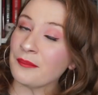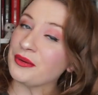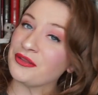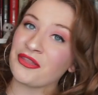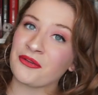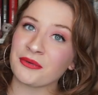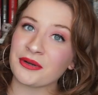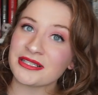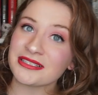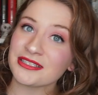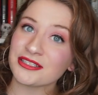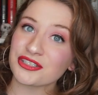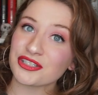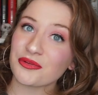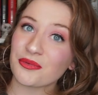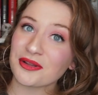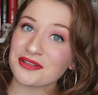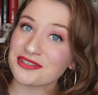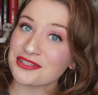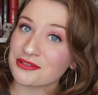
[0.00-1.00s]
But the reason
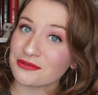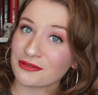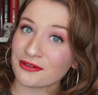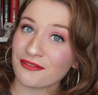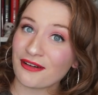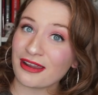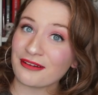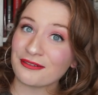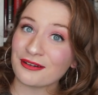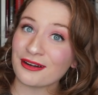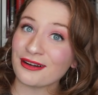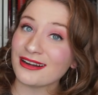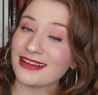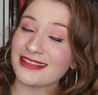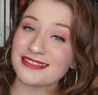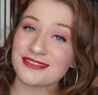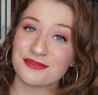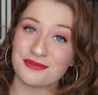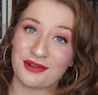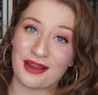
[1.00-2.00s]
she wants to revive her
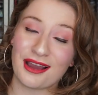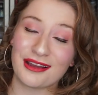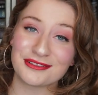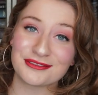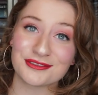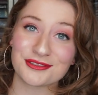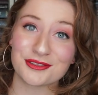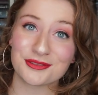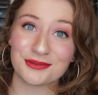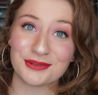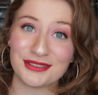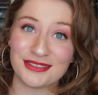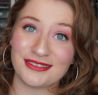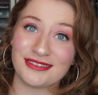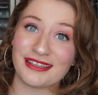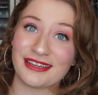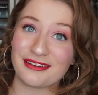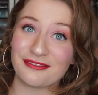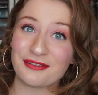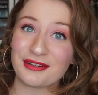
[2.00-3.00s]
is not to
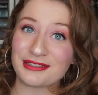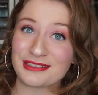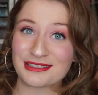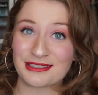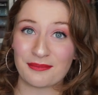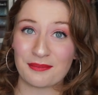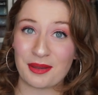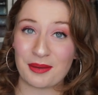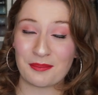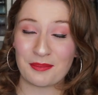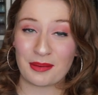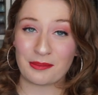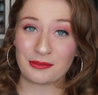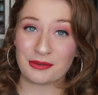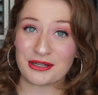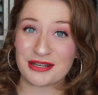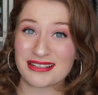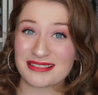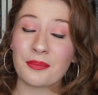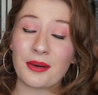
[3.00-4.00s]
relive some
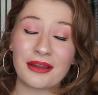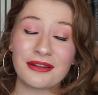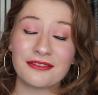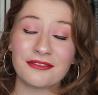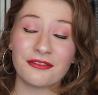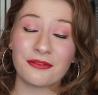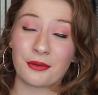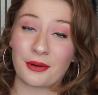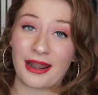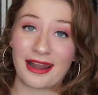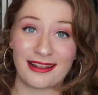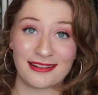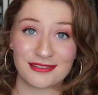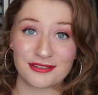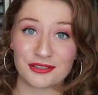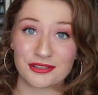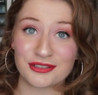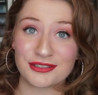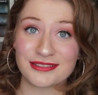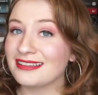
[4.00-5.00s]
memories, but for
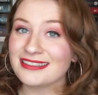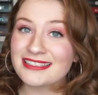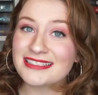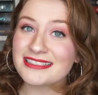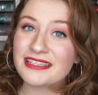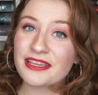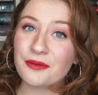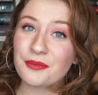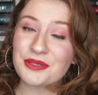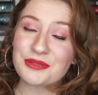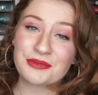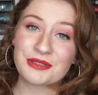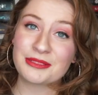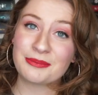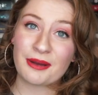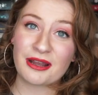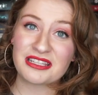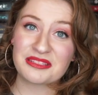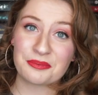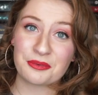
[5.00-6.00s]
answers. Alicia was
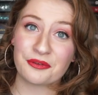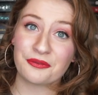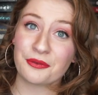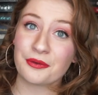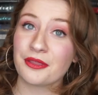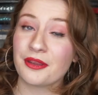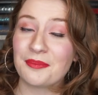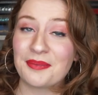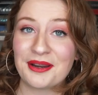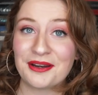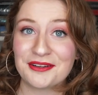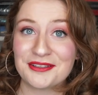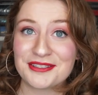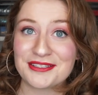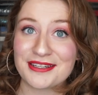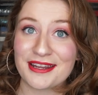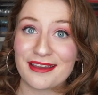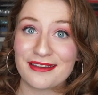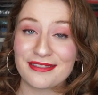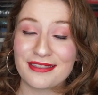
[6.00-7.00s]
responsible for their parents'
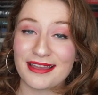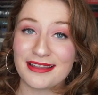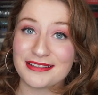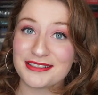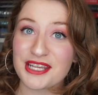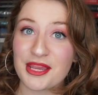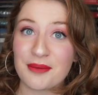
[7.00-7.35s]
death, and